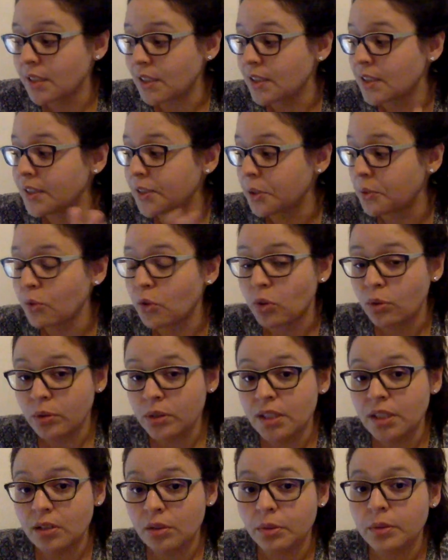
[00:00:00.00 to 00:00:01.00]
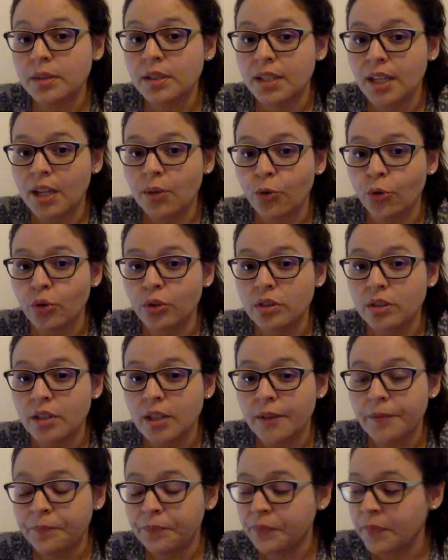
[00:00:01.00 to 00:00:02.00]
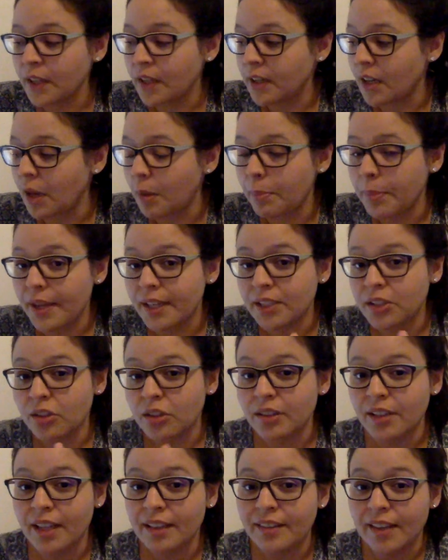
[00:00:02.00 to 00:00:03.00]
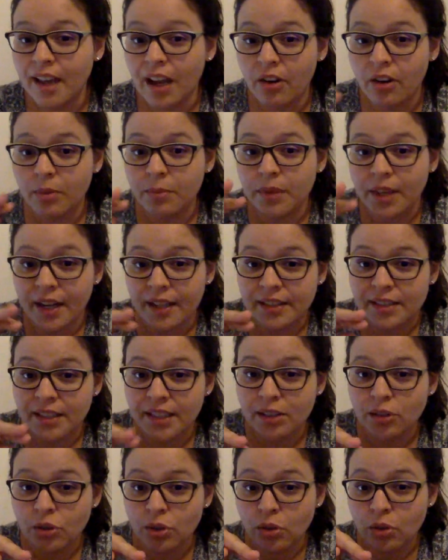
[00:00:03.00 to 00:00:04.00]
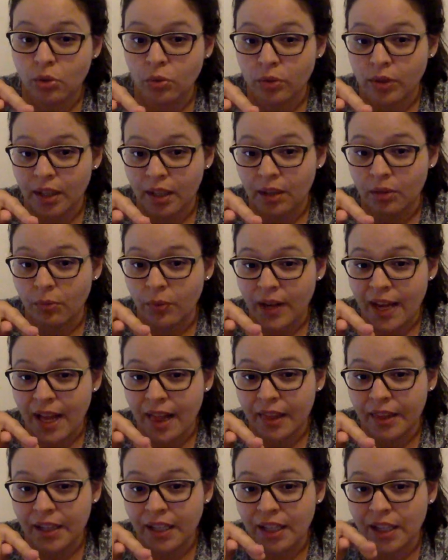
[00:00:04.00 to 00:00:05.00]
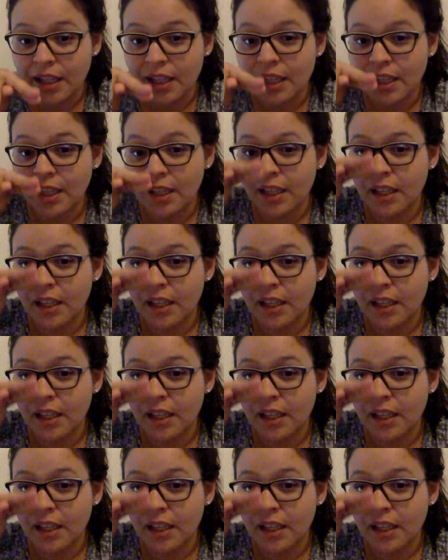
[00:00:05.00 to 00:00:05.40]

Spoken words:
Instead of using those tables, now based on that diagram that I sent to you, that in reality,